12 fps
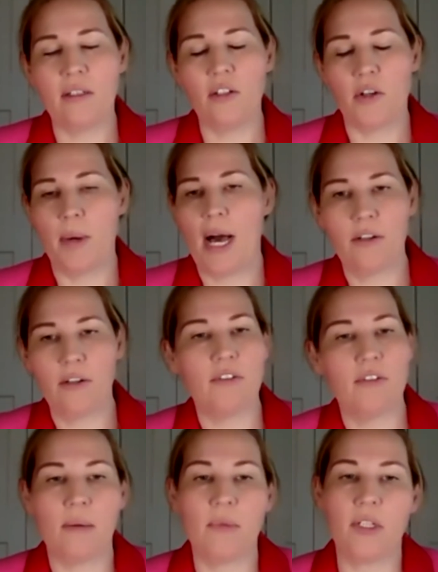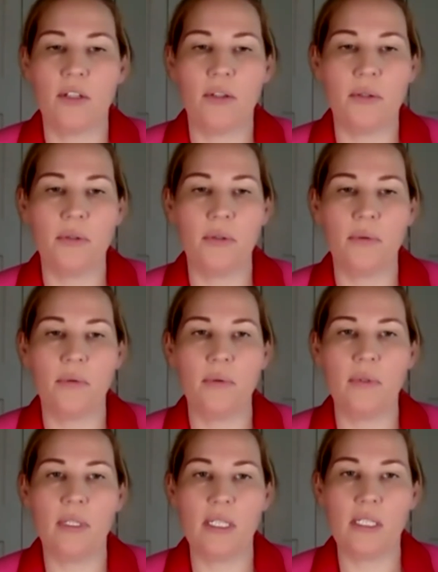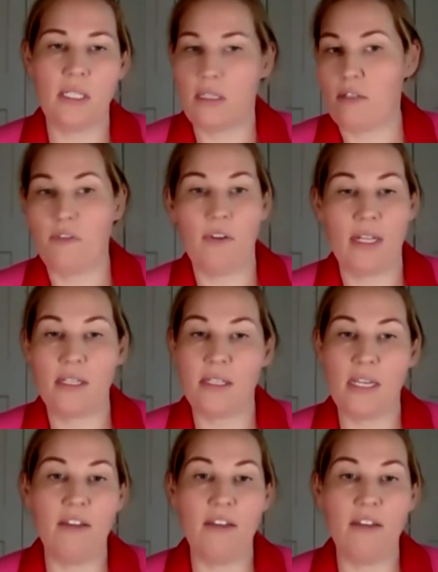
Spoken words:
you're a partner of someone who is in defence.